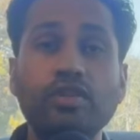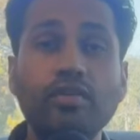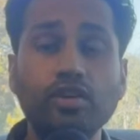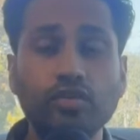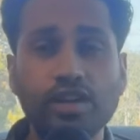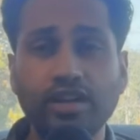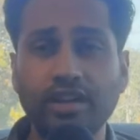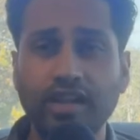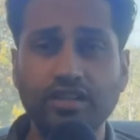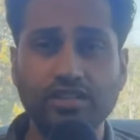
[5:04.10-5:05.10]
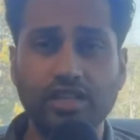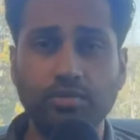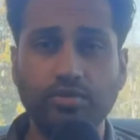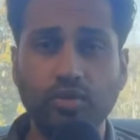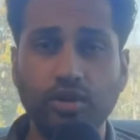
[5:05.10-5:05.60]
never created an LLC
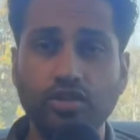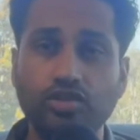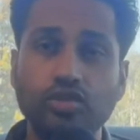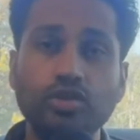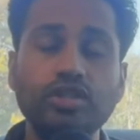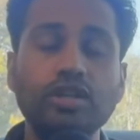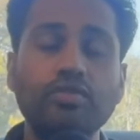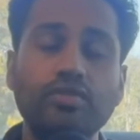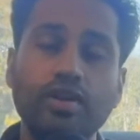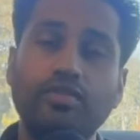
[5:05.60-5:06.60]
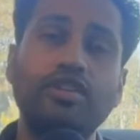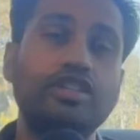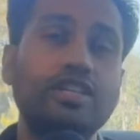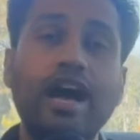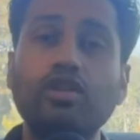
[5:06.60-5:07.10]
before, do yourself a favor and
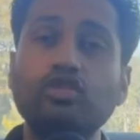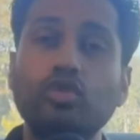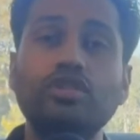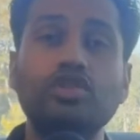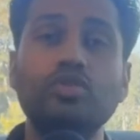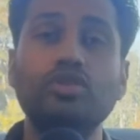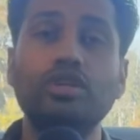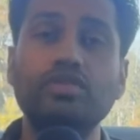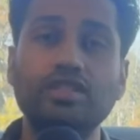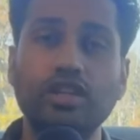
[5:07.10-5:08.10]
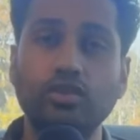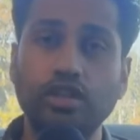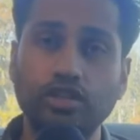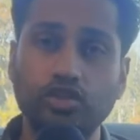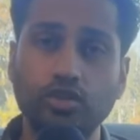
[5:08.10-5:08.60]
just outsource it to a service like
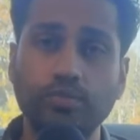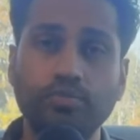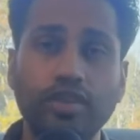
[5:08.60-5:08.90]
LegalZoom.